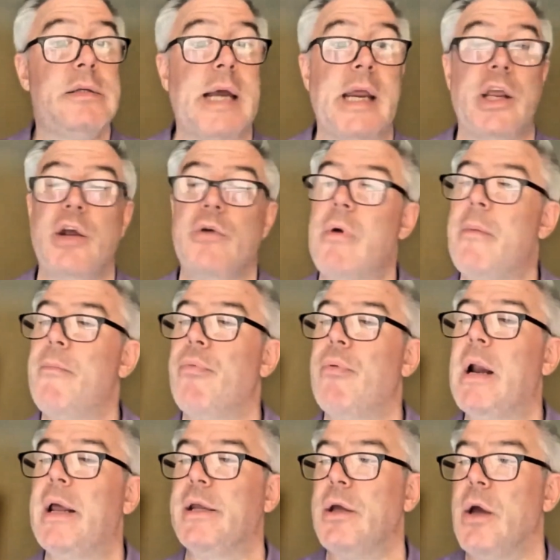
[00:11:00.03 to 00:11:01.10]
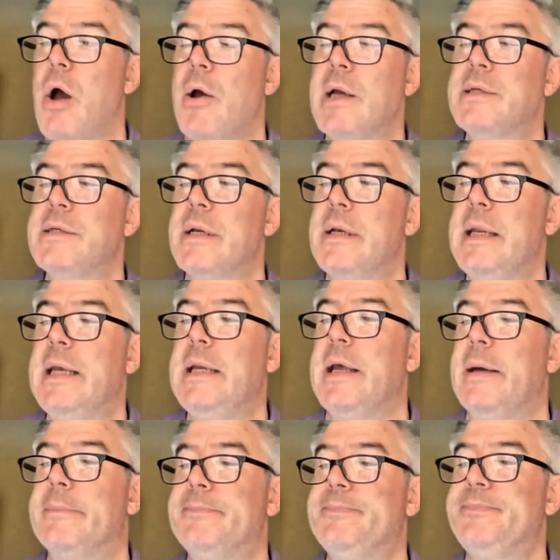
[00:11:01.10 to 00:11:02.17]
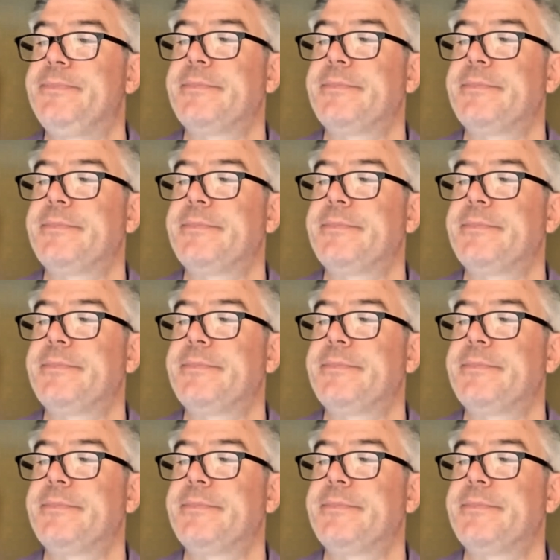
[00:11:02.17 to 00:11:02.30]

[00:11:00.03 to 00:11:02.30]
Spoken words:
Take your umbrella. You're going to need it.